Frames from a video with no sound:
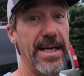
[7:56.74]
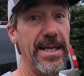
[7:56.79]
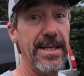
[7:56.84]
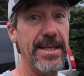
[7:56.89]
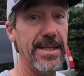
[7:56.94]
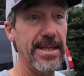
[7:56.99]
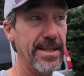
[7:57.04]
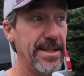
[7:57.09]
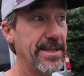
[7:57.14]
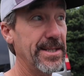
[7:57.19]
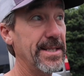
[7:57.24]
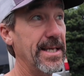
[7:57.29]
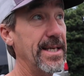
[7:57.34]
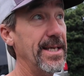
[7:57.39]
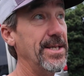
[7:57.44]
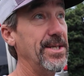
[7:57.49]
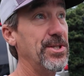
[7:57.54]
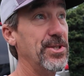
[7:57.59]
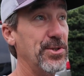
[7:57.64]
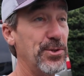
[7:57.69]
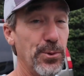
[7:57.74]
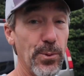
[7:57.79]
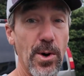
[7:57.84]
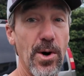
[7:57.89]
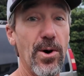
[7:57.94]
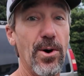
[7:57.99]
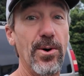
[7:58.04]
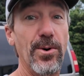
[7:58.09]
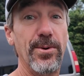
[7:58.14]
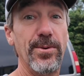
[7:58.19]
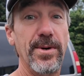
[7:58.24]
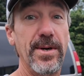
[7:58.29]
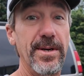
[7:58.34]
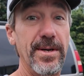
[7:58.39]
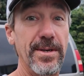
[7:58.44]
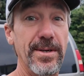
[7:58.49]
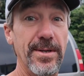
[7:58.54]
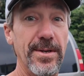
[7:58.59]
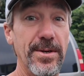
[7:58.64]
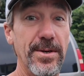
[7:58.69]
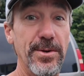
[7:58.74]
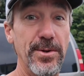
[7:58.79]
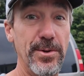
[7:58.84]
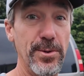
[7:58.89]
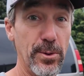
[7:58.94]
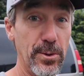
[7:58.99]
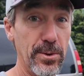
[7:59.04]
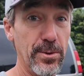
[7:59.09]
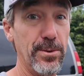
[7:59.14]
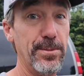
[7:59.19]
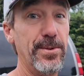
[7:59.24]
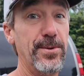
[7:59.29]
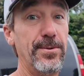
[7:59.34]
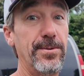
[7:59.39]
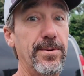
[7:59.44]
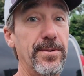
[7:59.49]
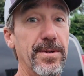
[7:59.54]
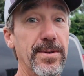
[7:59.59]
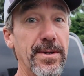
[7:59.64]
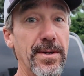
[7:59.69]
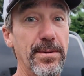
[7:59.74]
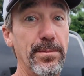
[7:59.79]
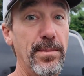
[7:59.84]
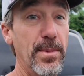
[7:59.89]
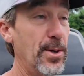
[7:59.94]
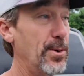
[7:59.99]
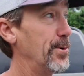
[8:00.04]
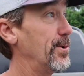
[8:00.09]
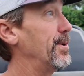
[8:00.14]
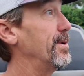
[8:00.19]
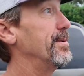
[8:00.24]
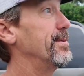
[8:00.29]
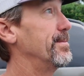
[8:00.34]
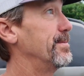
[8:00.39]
It is a strong, durable motor.